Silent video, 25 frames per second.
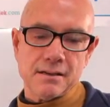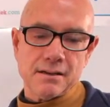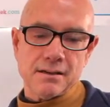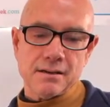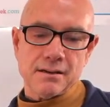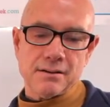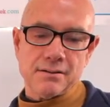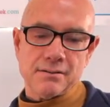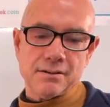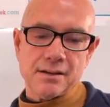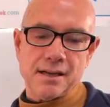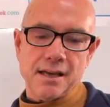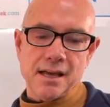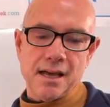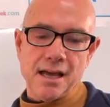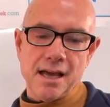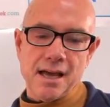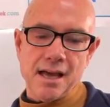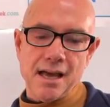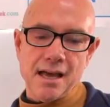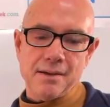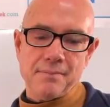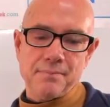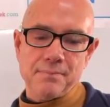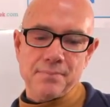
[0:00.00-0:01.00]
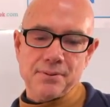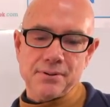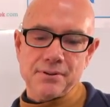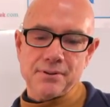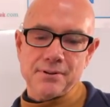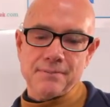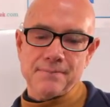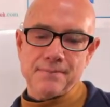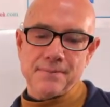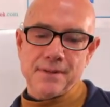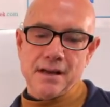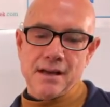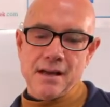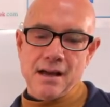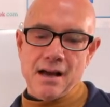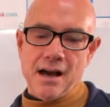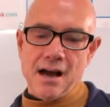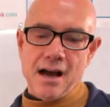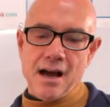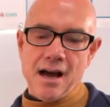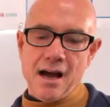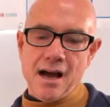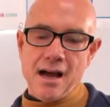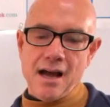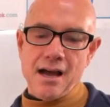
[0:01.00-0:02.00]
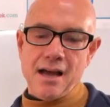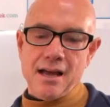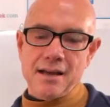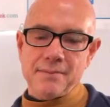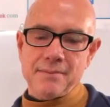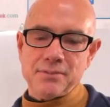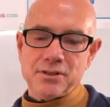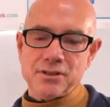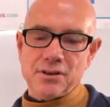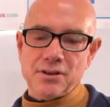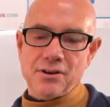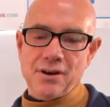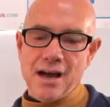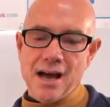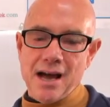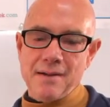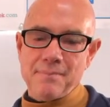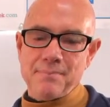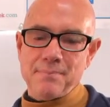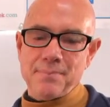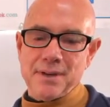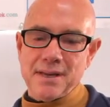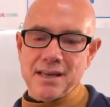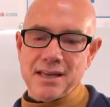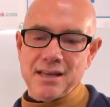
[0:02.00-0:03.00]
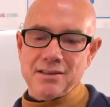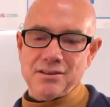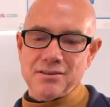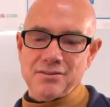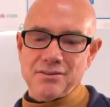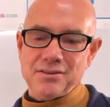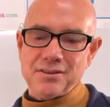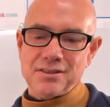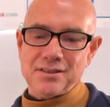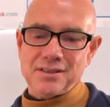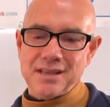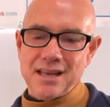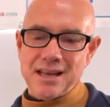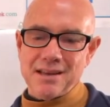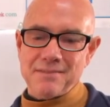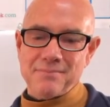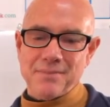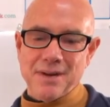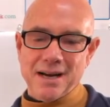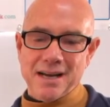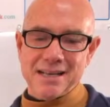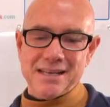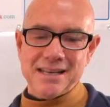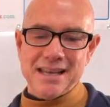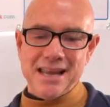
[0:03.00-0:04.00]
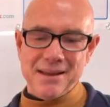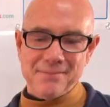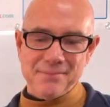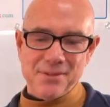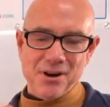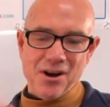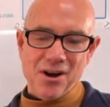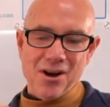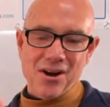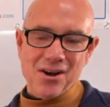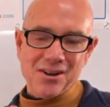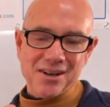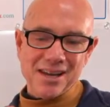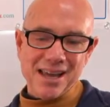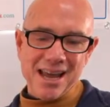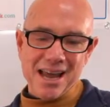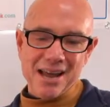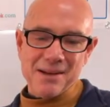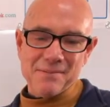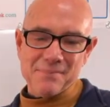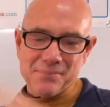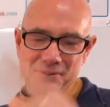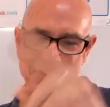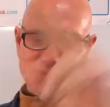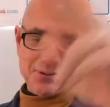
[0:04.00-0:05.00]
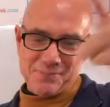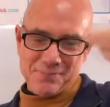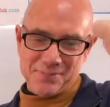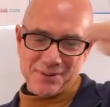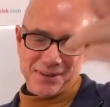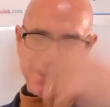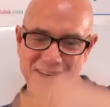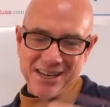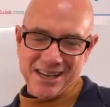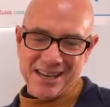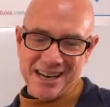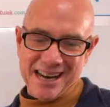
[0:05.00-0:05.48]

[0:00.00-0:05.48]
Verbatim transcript: Okay, boop. I'm so happy you said my name. Okay, boop. Good.